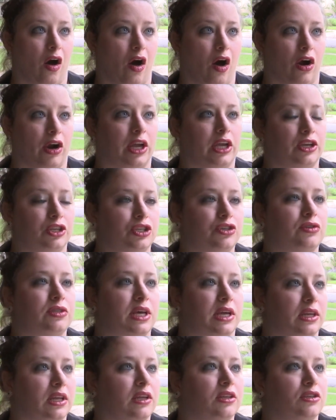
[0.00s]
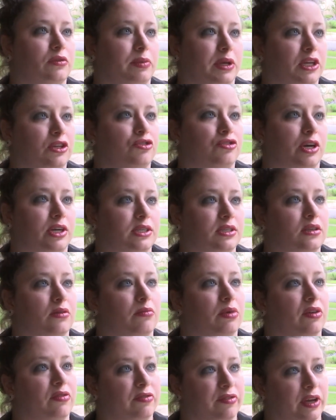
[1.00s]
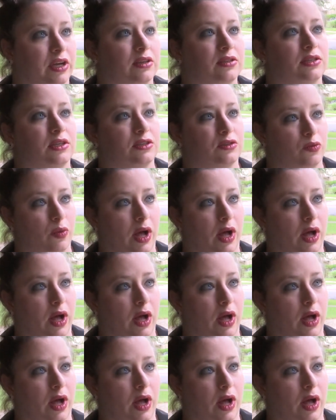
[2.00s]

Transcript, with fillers: are issues that need to be addressed and be fixed as